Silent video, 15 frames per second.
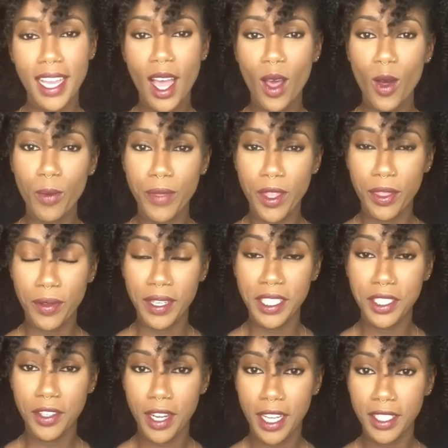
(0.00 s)
I hope the
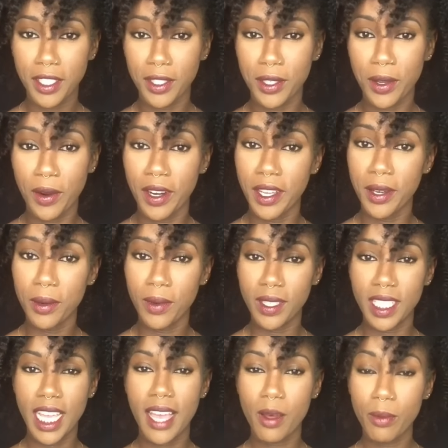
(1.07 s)
3-strand tutorial
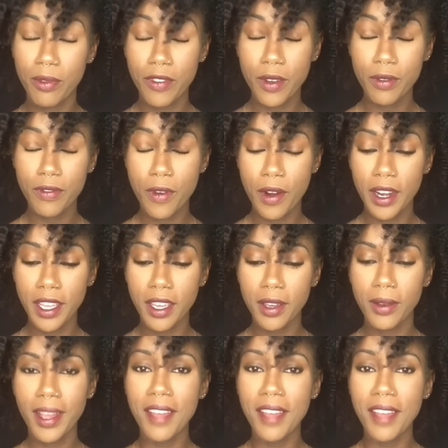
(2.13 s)
was helpful for you.